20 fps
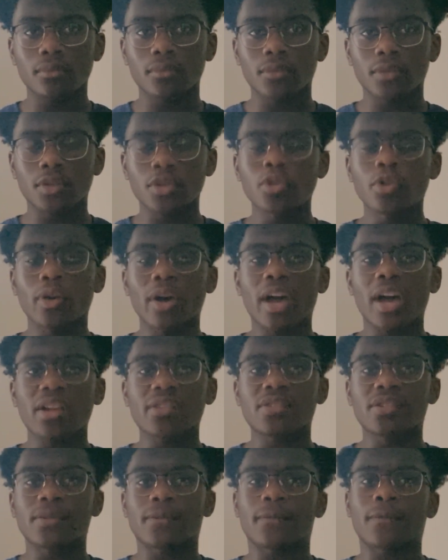you don't
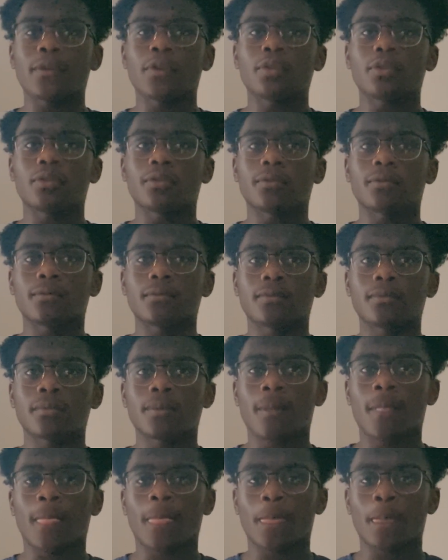actually feel
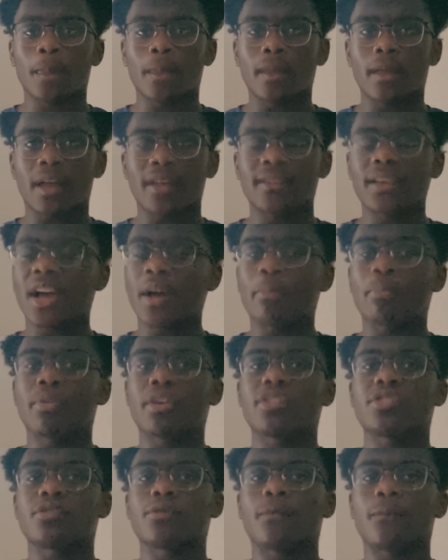as happy
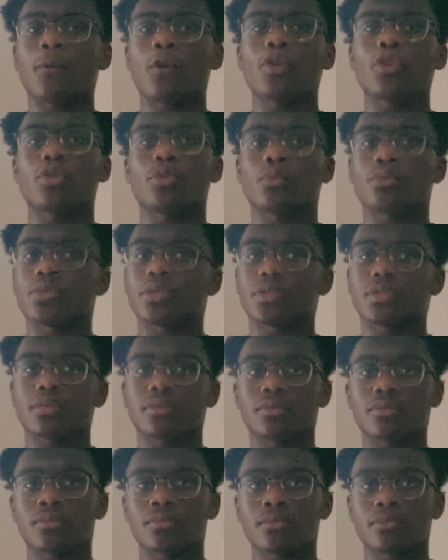as you thought you would.
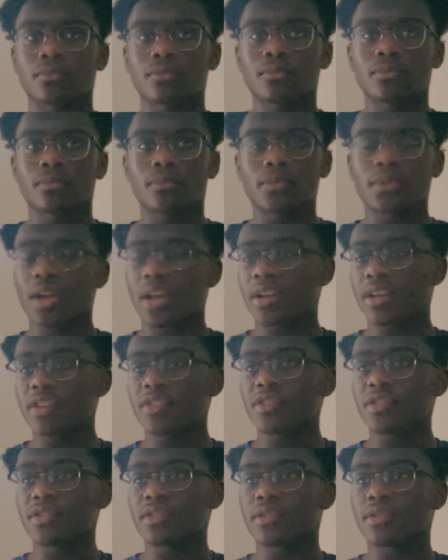Then
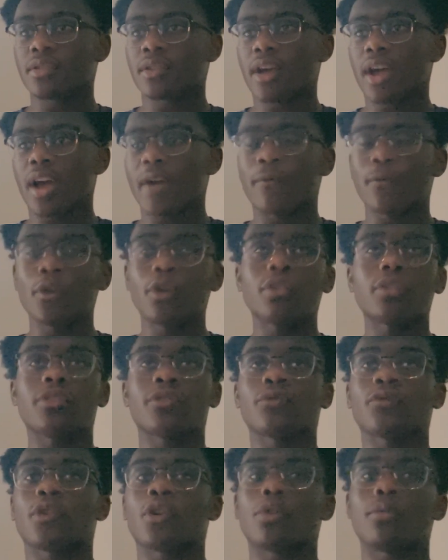I've learned this
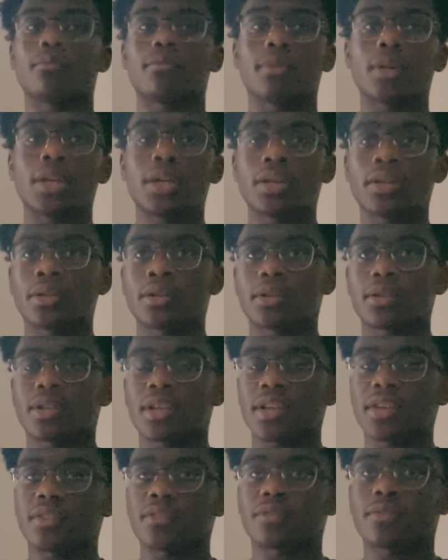from
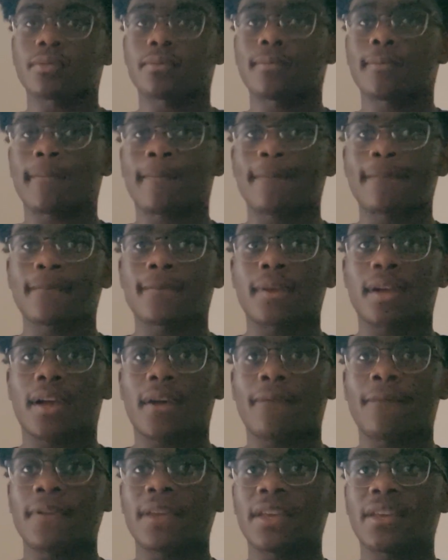this, I
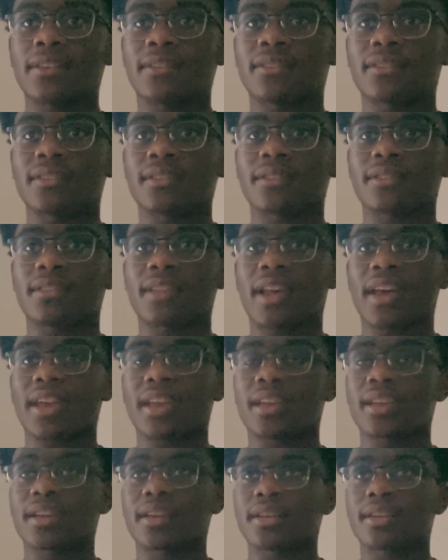think it's this
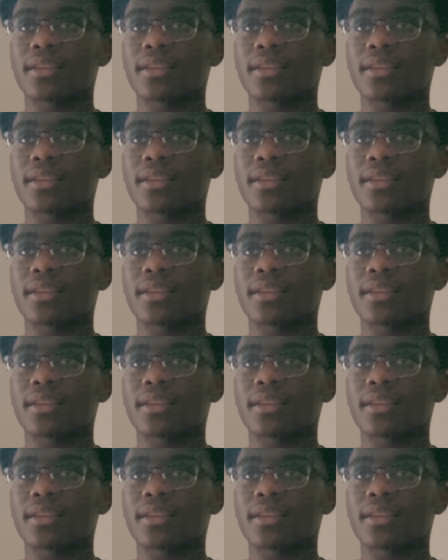like,